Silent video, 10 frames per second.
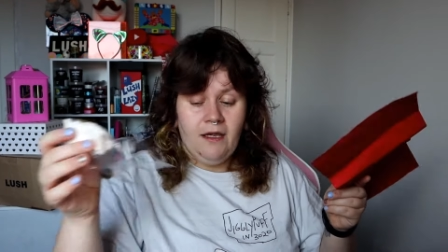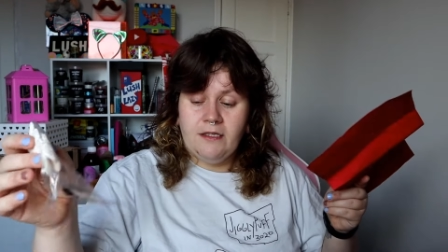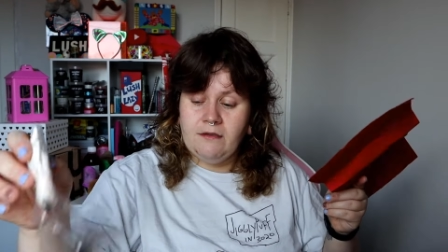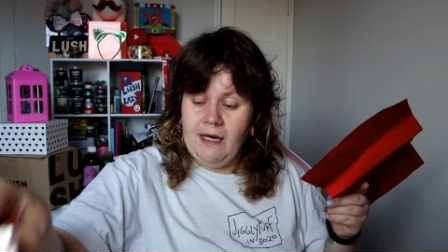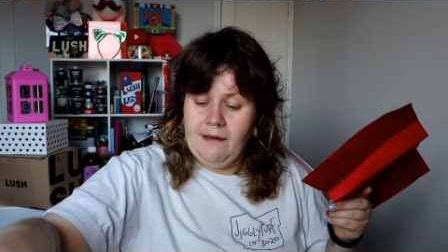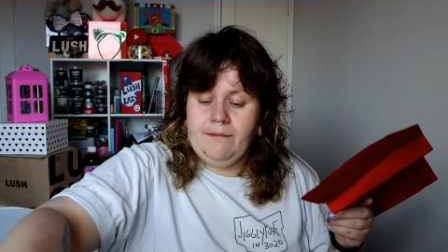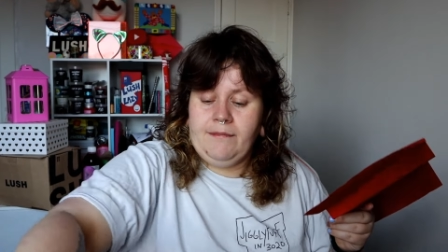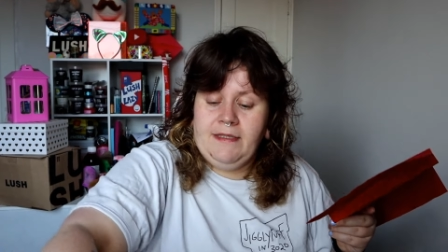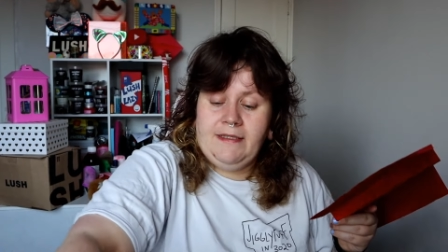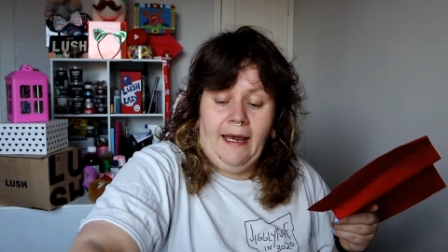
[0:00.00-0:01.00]
So I'm
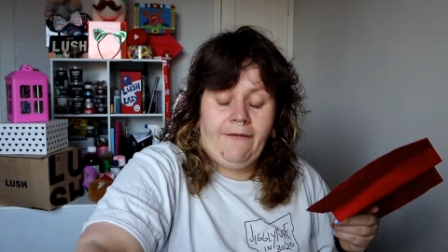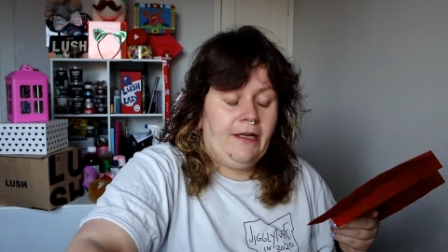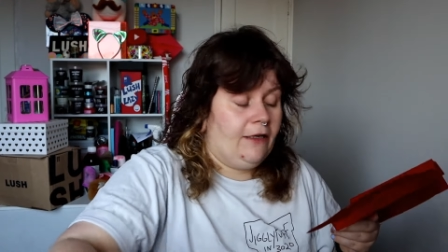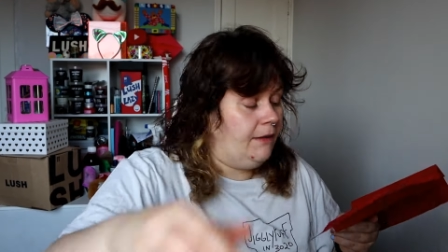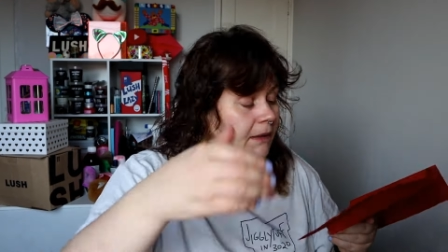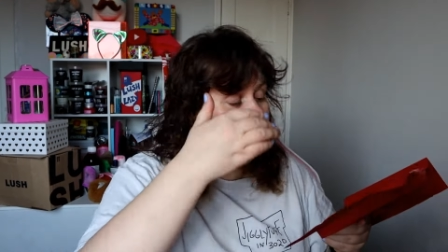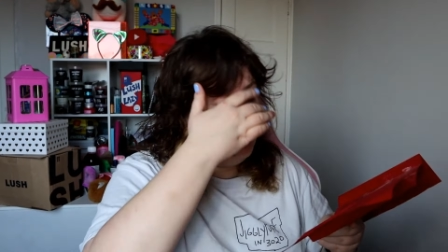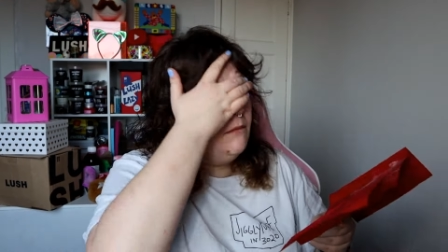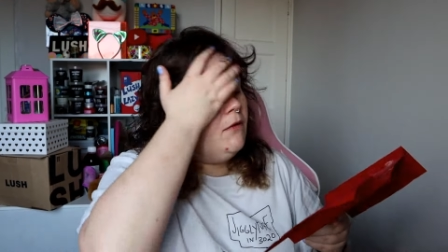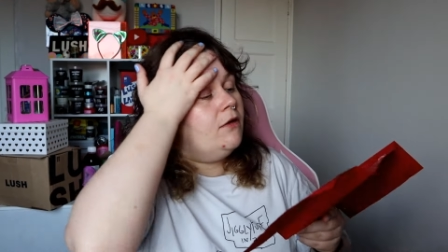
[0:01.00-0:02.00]
definitely going to be
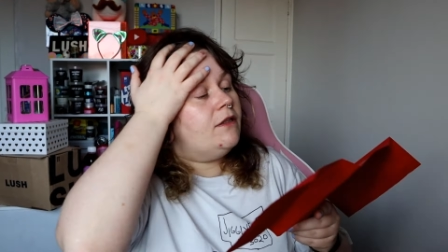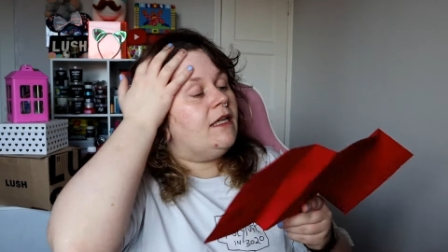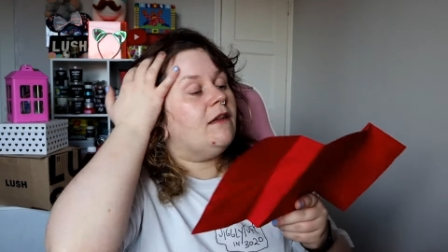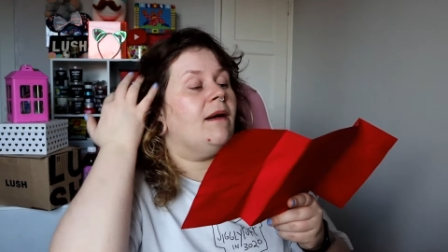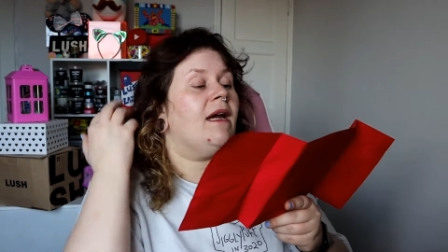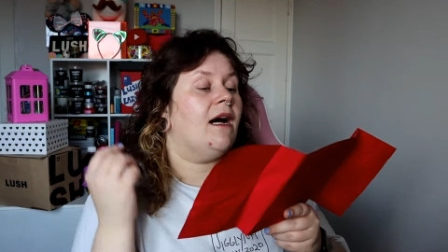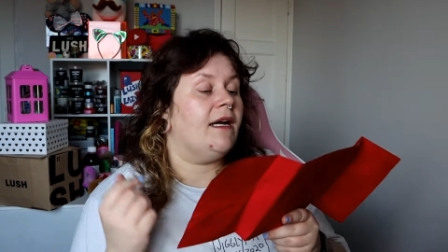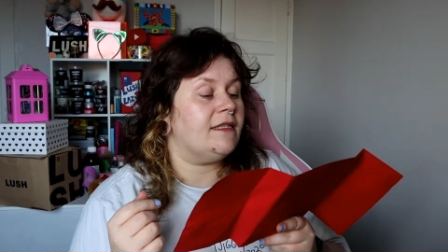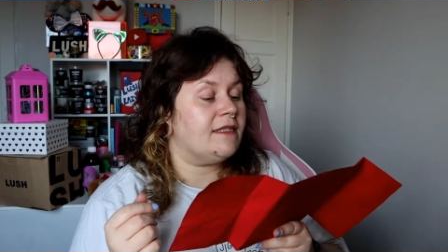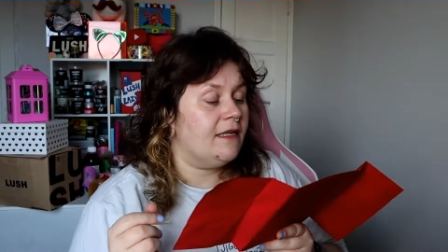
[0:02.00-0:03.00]
putting them underneath my
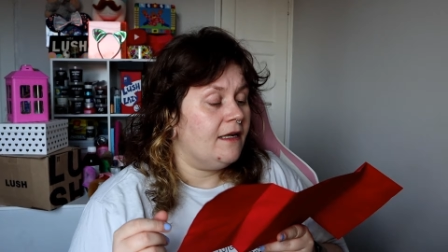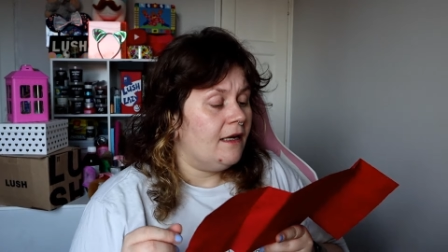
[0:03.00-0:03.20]
eyes.